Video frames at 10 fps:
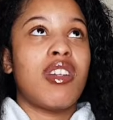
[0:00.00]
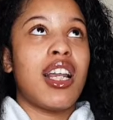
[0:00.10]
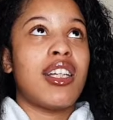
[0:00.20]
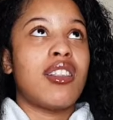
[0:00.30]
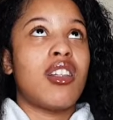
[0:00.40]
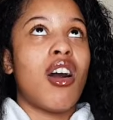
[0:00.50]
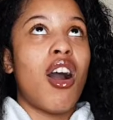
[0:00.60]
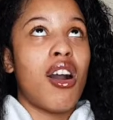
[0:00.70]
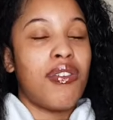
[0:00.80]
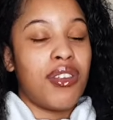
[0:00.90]
realize
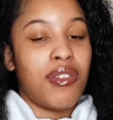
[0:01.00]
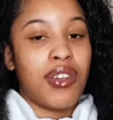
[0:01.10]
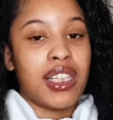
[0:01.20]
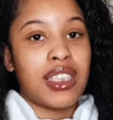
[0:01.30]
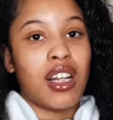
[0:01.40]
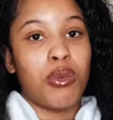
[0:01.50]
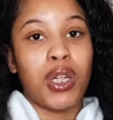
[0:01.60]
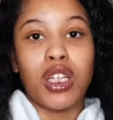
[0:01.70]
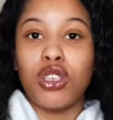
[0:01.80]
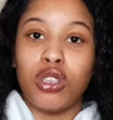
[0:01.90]
half of the things that we
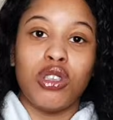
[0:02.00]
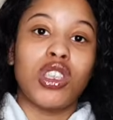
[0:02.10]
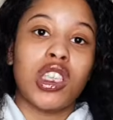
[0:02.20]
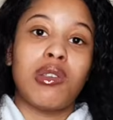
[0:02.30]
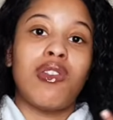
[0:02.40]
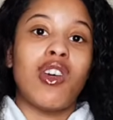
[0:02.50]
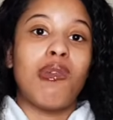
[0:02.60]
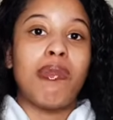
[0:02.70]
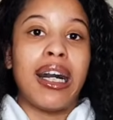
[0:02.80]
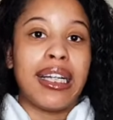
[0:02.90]
can do just with our
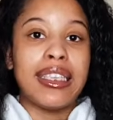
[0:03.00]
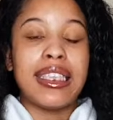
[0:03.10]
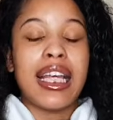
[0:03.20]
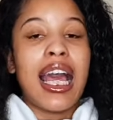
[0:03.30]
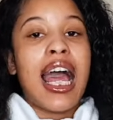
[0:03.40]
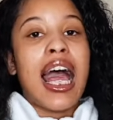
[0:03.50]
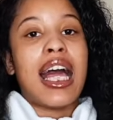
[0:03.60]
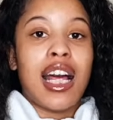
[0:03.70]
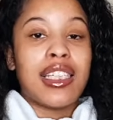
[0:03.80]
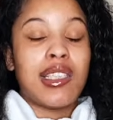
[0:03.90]
minds.
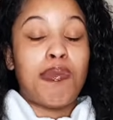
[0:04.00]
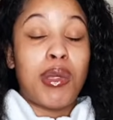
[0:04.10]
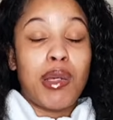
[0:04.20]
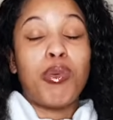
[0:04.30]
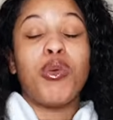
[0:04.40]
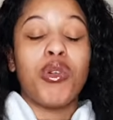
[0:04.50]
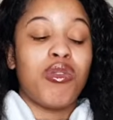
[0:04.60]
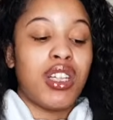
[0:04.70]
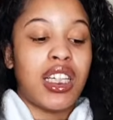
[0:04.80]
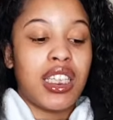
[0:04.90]
And as a people, we
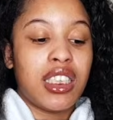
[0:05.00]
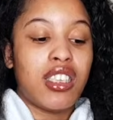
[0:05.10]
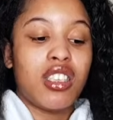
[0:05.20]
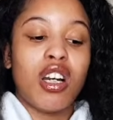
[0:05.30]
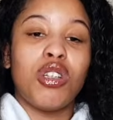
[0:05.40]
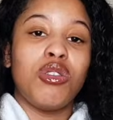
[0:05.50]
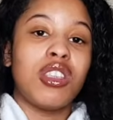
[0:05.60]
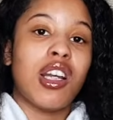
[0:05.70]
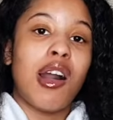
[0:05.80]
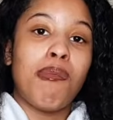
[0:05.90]
really need to start
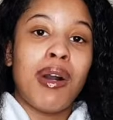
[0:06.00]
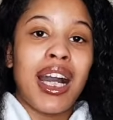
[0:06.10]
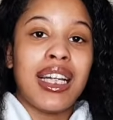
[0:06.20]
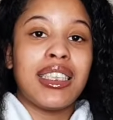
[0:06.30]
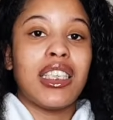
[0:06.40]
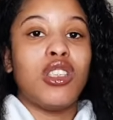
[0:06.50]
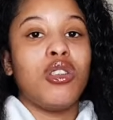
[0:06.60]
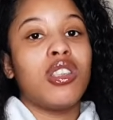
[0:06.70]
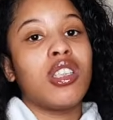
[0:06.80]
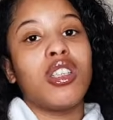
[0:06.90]
using our minds and
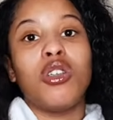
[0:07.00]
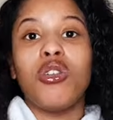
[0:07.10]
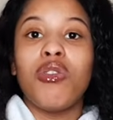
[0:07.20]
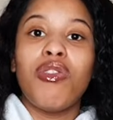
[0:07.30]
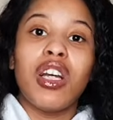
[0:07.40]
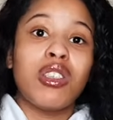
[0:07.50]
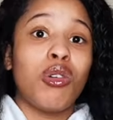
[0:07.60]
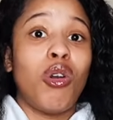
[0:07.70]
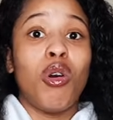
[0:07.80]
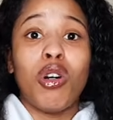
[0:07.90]
using the universal
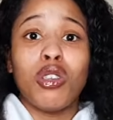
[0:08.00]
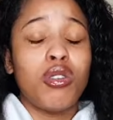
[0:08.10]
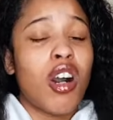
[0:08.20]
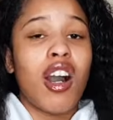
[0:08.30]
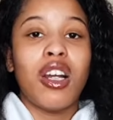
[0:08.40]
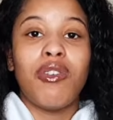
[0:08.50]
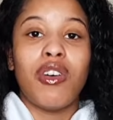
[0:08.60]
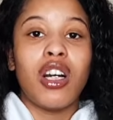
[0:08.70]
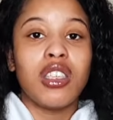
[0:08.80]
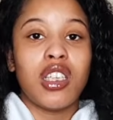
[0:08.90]
laws to our
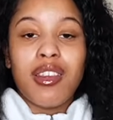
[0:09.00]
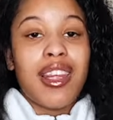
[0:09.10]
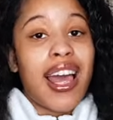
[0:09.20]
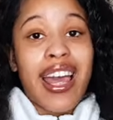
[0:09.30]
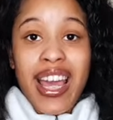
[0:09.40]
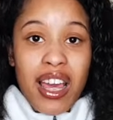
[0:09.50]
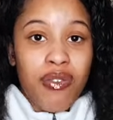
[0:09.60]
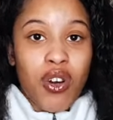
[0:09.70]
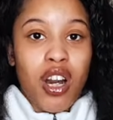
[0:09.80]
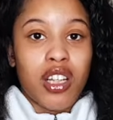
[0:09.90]
advantage. They're here
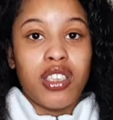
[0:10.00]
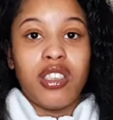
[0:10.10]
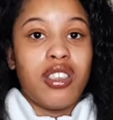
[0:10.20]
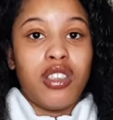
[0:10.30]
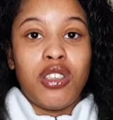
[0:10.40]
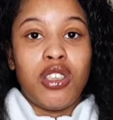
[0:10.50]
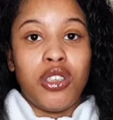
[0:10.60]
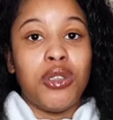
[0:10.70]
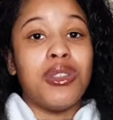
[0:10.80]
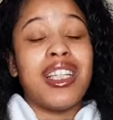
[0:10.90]
for us to
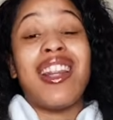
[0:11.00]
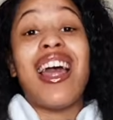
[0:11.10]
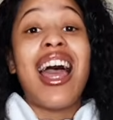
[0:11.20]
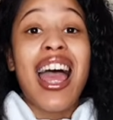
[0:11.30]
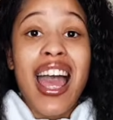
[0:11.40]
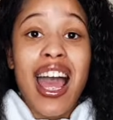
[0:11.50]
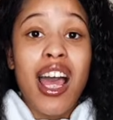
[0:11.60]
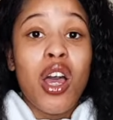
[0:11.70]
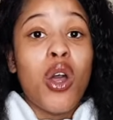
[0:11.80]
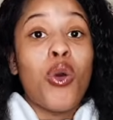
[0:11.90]
use, and they're here
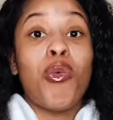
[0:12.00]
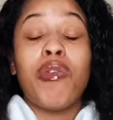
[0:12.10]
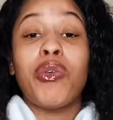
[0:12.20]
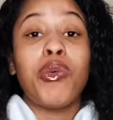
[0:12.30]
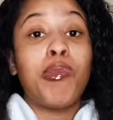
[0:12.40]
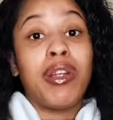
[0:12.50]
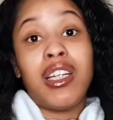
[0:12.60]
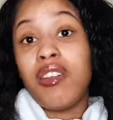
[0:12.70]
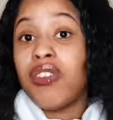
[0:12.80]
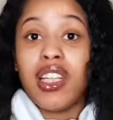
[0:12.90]
whether we
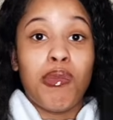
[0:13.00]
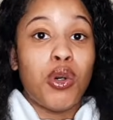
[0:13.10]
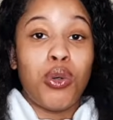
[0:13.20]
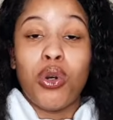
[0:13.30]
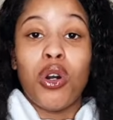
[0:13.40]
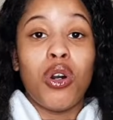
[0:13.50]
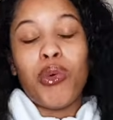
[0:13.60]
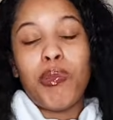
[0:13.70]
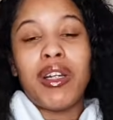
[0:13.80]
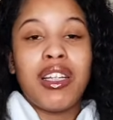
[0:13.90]
believe in them or not. If
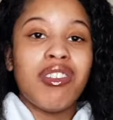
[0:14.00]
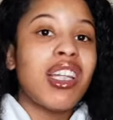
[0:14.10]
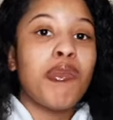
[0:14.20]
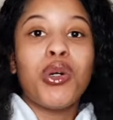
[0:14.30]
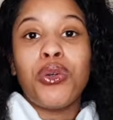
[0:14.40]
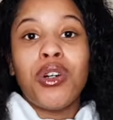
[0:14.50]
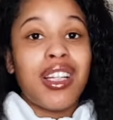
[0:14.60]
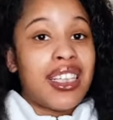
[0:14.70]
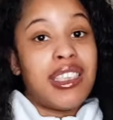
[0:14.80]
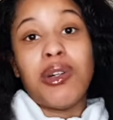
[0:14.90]
we believe in them or not,
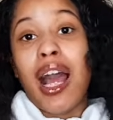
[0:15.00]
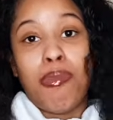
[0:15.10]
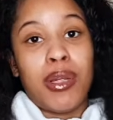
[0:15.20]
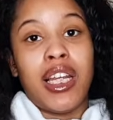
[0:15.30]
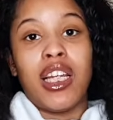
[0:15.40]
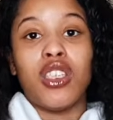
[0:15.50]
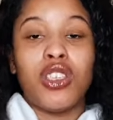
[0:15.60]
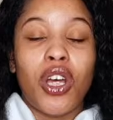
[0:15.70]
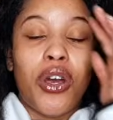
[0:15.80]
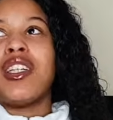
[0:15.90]
they're still happening.
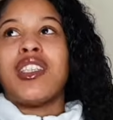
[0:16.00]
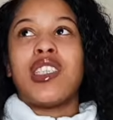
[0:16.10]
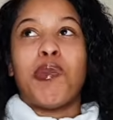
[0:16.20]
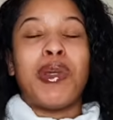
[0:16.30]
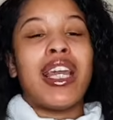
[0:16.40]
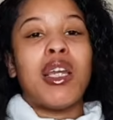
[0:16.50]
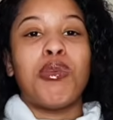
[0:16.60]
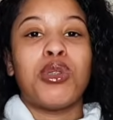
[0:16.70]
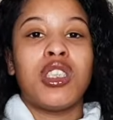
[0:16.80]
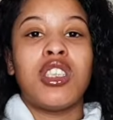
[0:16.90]
So to be
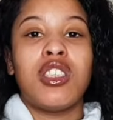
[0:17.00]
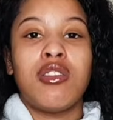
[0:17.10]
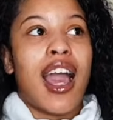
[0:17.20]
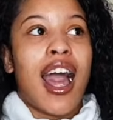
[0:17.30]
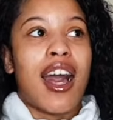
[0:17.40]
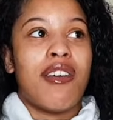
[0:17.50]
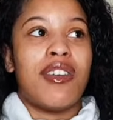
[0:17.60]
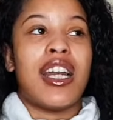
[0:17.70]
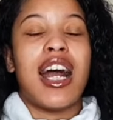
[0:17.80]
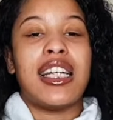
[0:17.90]
able to have an
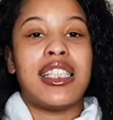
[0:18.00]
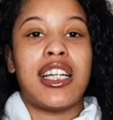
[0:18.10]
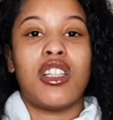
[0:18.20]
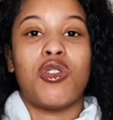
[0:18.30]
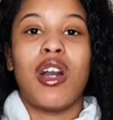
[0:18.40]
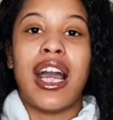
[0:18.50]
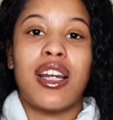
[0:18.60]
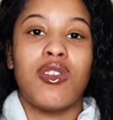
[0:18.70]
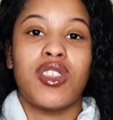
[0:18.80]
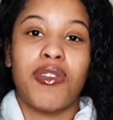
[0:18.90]
idea in your head
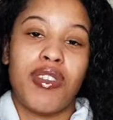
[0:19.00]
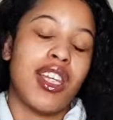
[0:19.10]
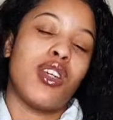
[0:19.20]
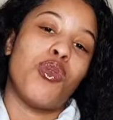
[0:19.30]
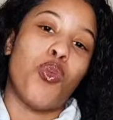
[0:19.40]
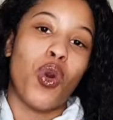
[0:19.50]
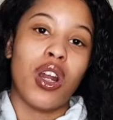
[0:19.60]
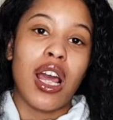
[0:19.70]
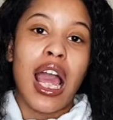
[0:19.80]
of something that you want